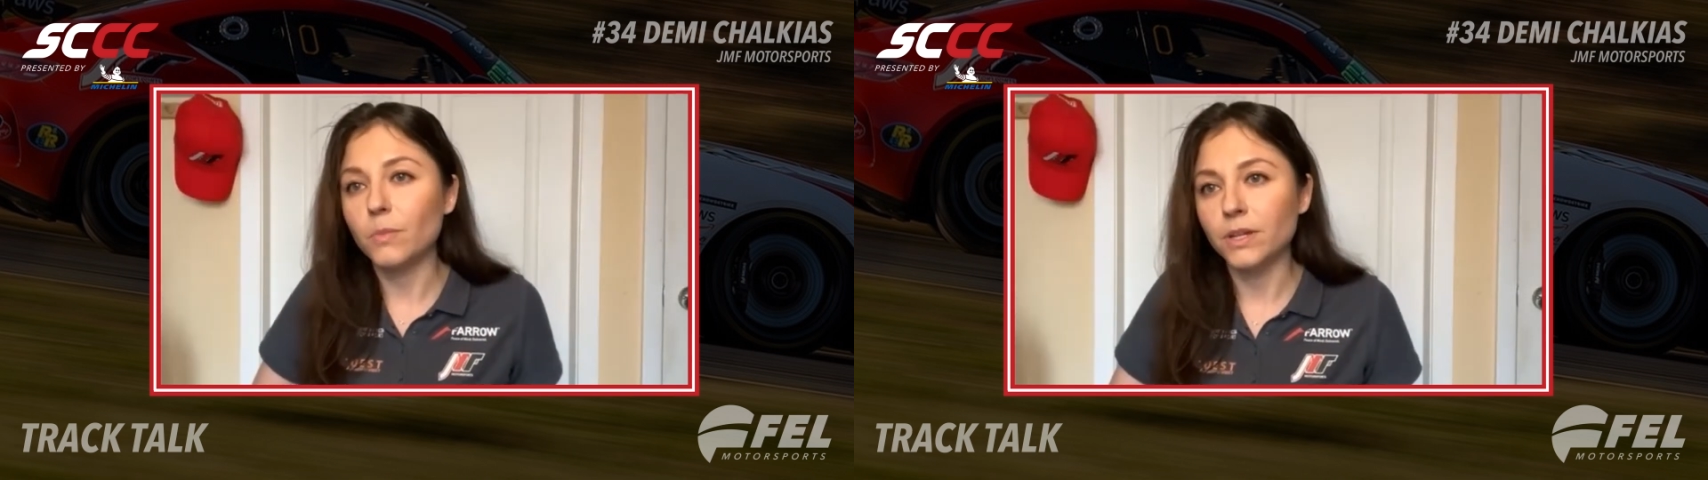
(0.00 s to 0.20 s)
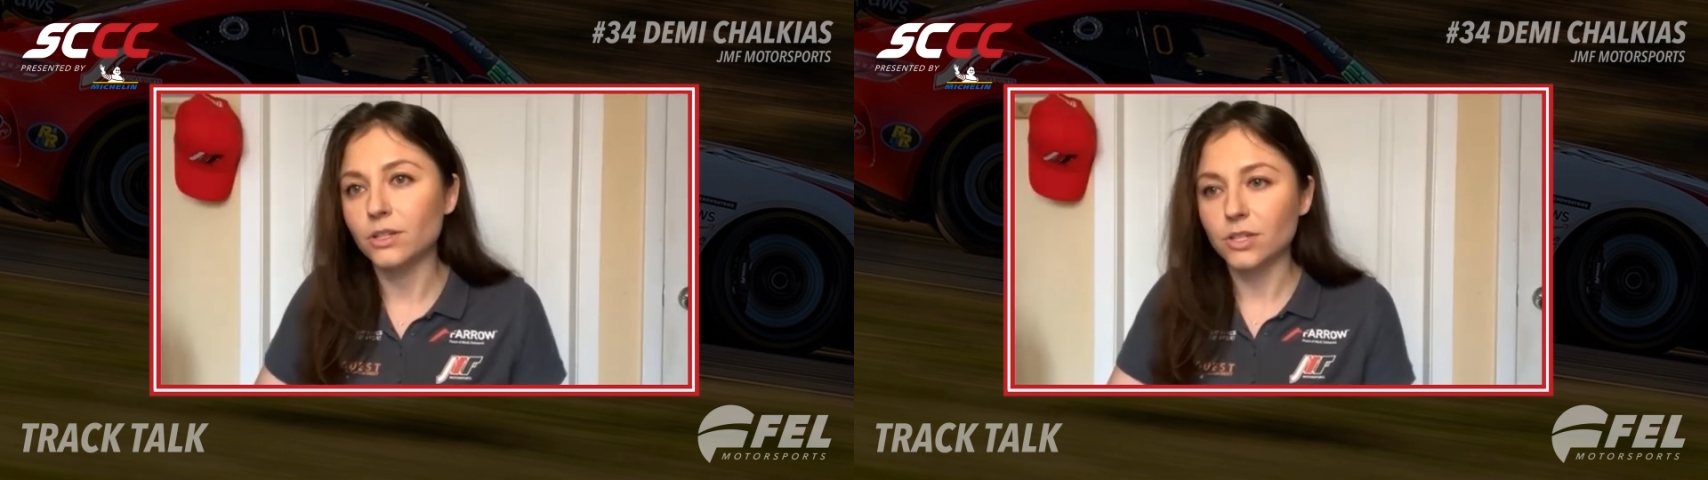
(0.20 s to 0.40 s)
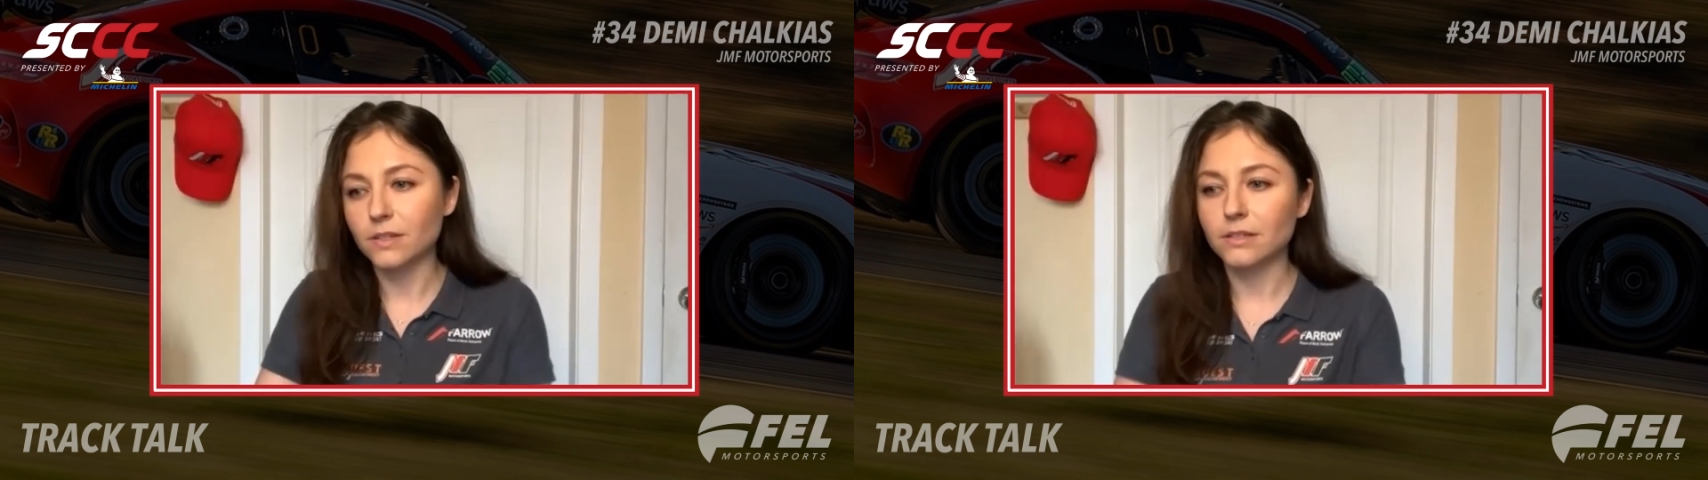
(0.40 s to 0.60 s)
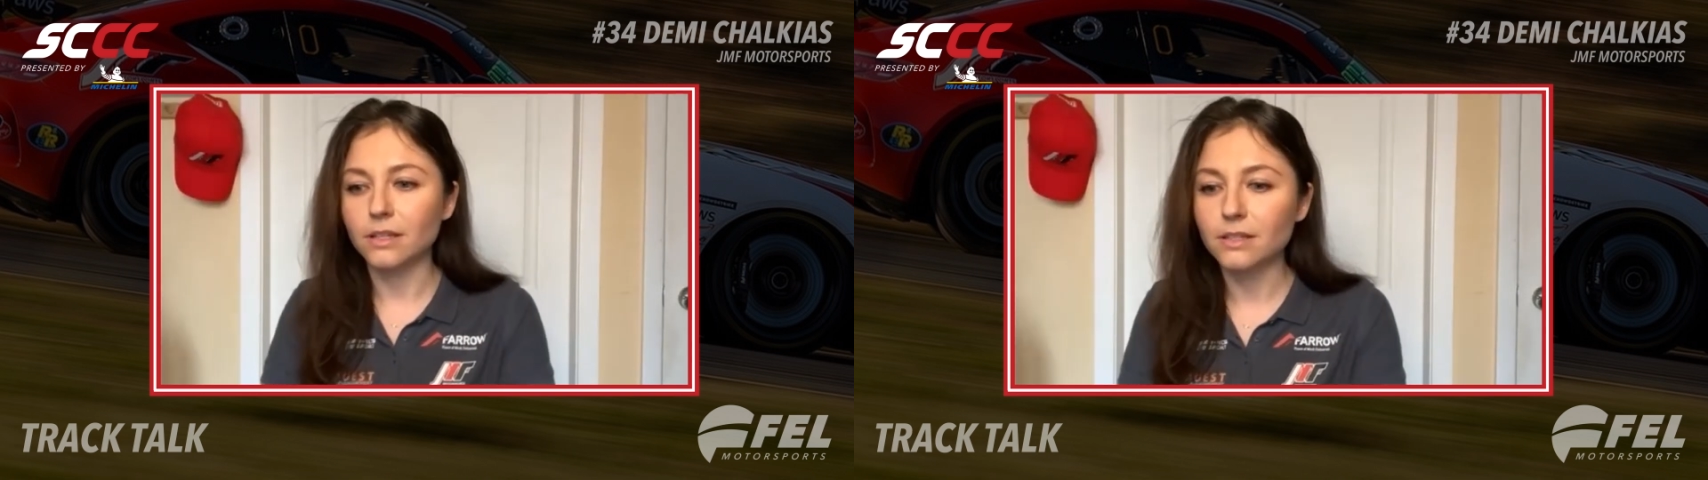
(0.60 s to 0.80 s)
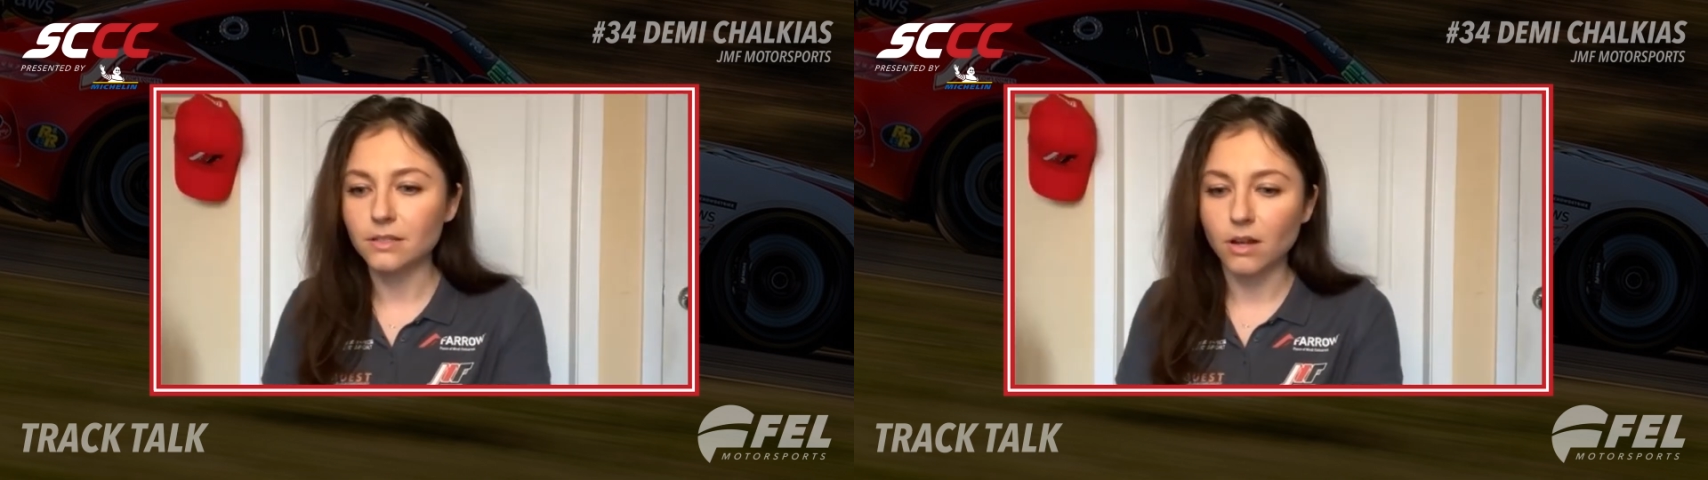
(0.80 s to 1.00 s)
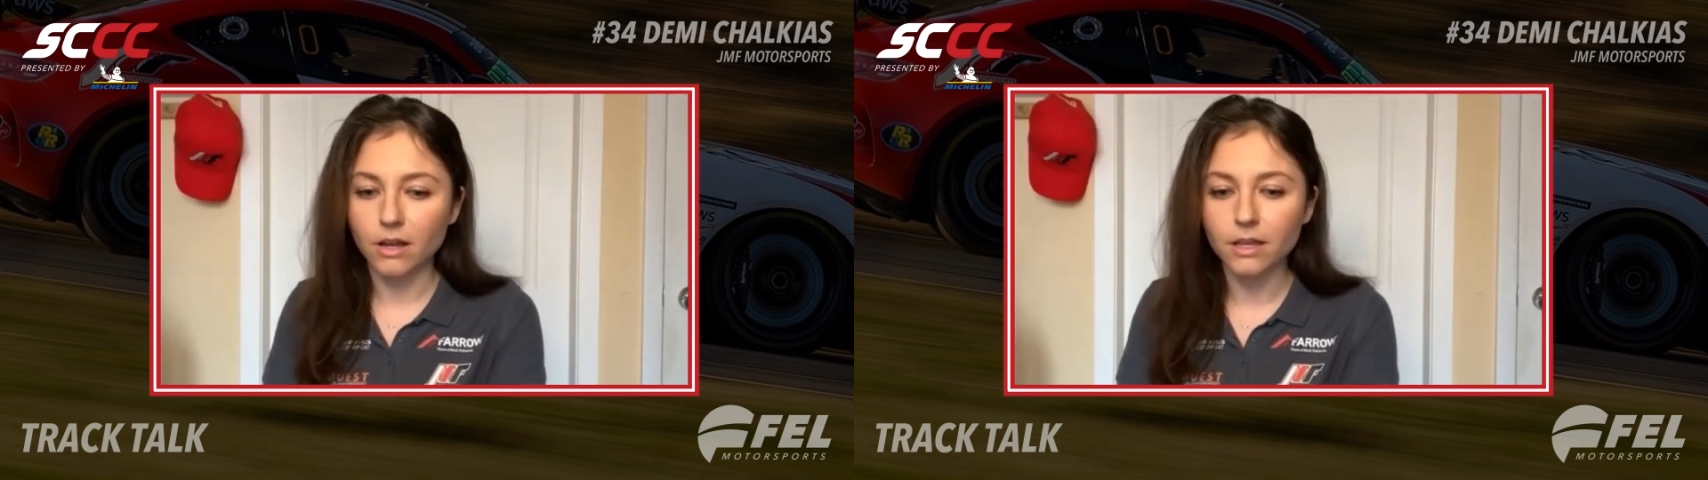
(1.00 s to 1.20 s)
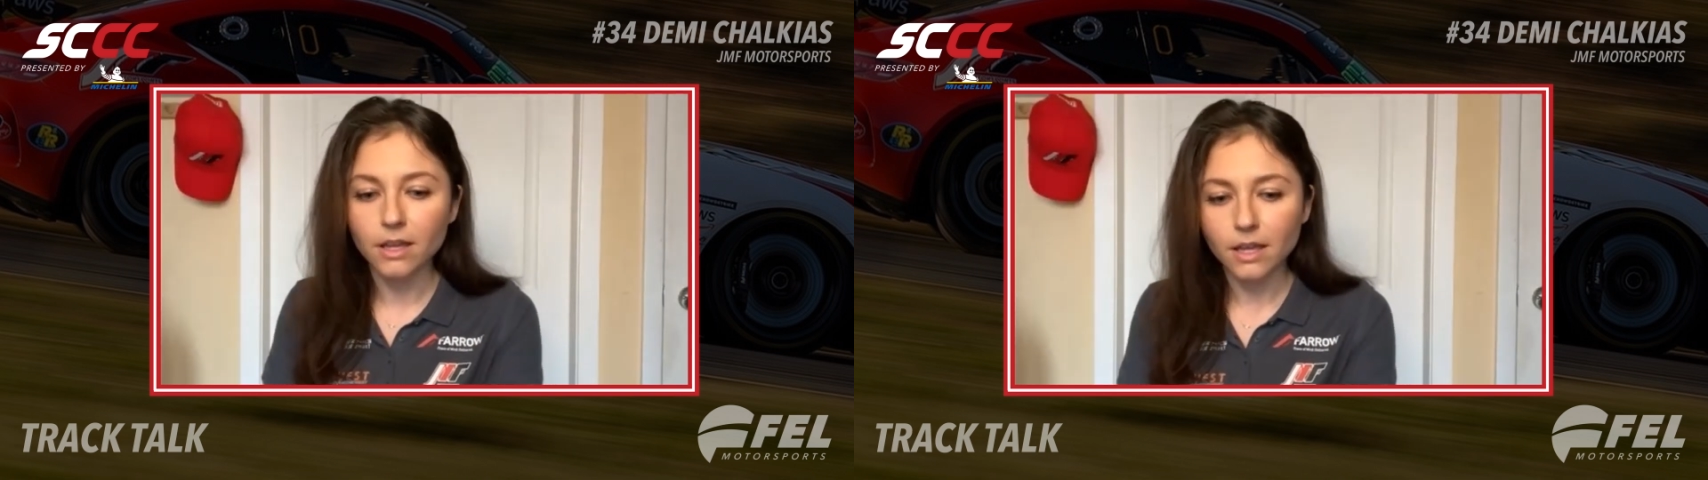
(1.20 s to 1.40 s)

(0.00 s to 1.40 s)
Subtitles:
and it's not